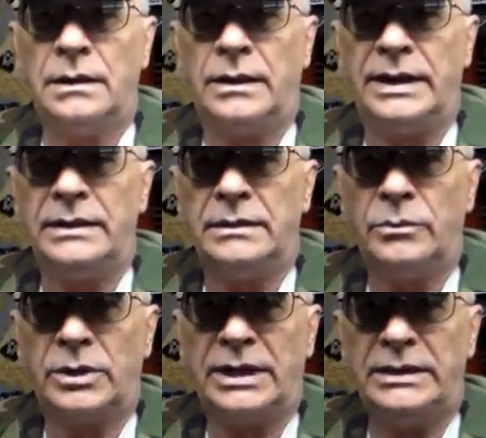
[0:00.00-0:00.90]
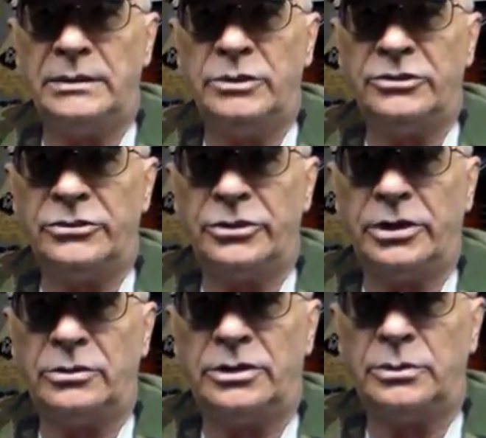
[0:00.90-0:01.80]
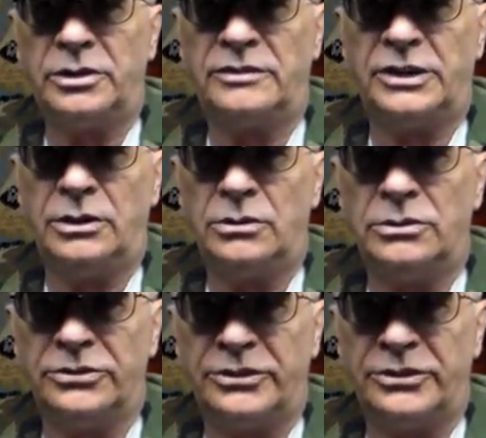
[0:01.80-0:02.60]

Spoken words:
All right, what I did was turn it on to one of our local